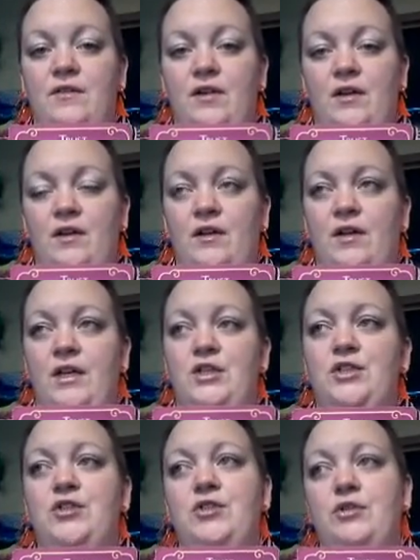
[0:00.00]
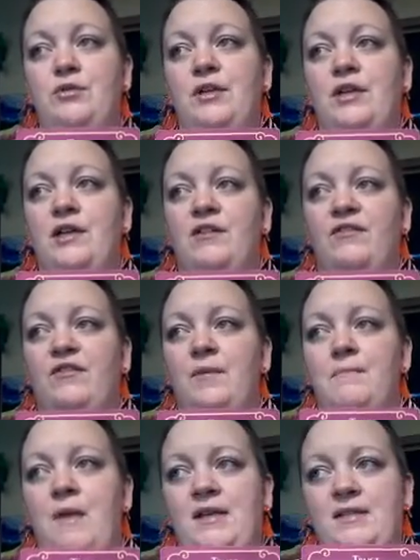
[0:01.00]
The intuitive
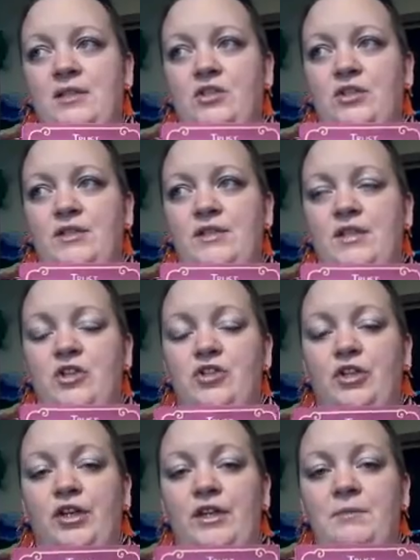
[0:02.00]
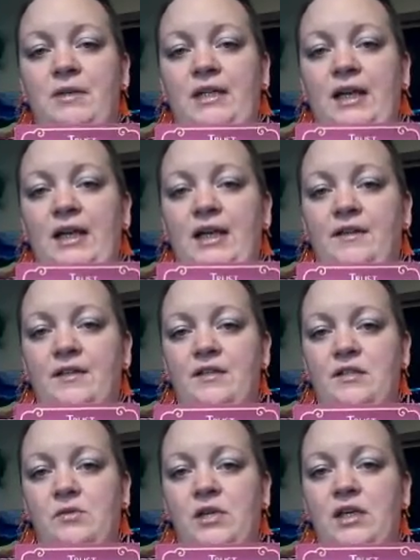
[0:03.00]
messages that you're going to be getting
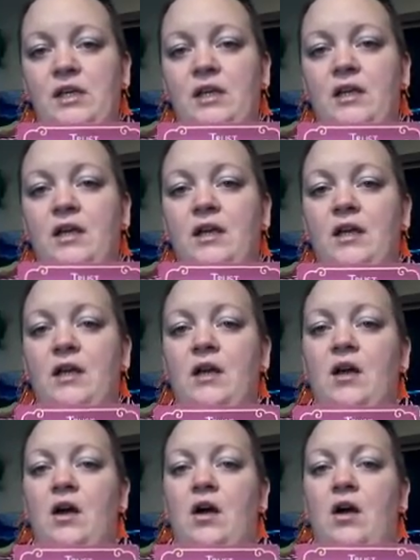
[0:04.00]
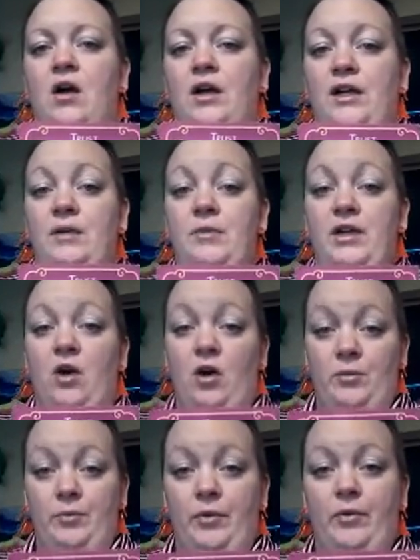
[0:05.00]
this week are going to be
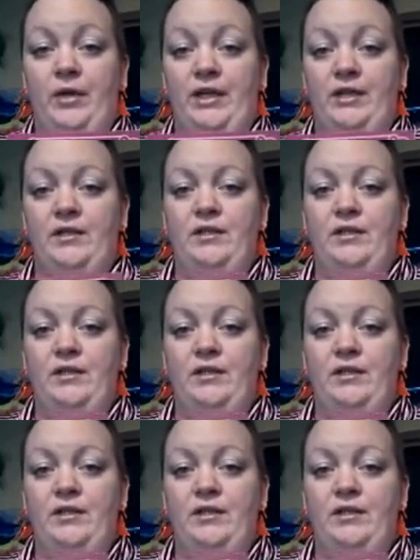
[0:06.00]
on point.